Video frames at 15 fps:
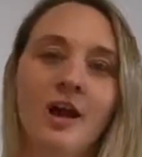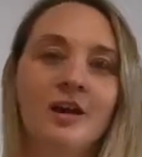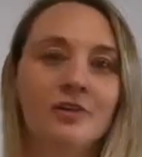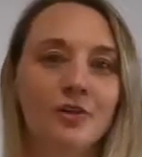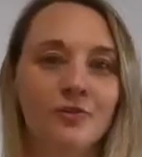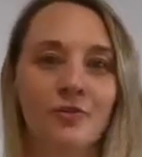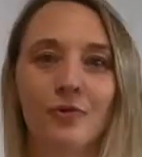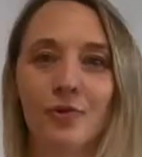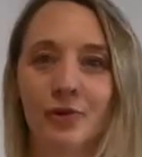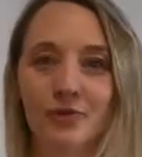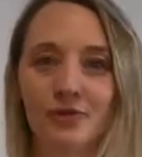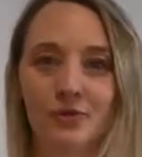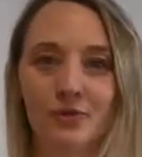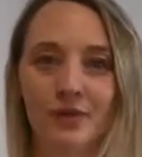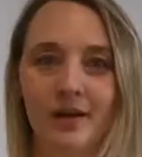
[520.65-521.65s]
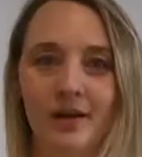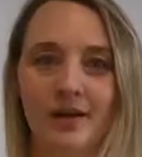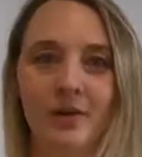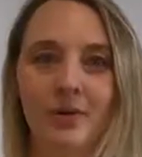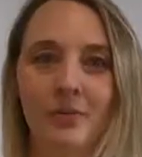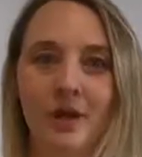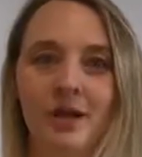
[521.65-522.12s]
Look forward to reading
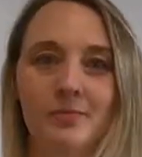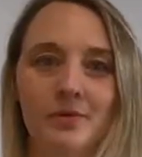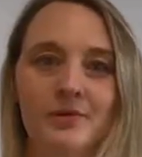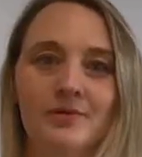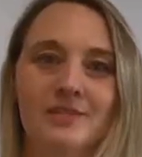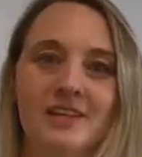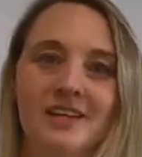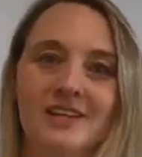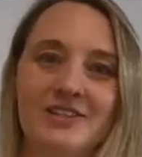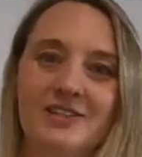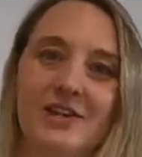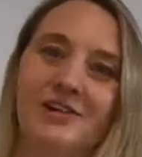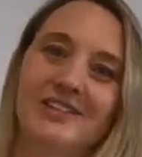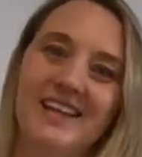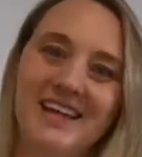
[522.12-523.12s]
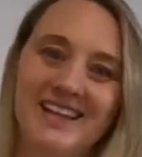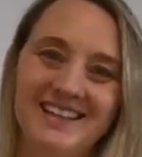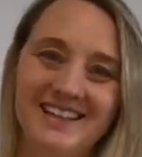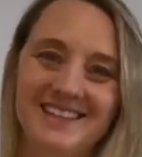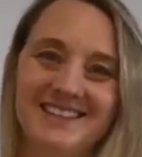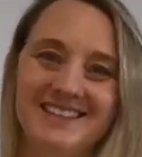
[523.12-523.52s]
your papers in Salt Lake.